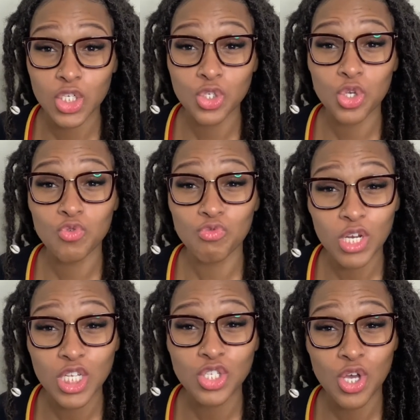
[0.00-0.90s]
So you
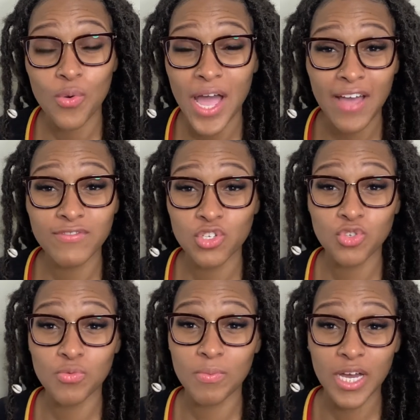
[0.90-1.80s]
really don't have to
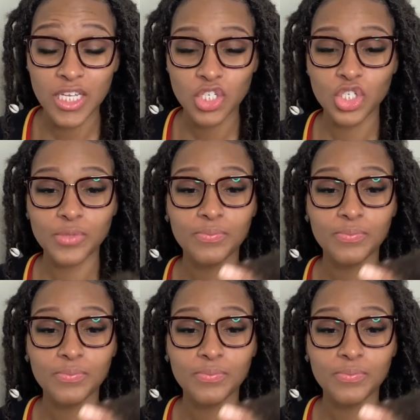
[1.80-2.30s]
do much.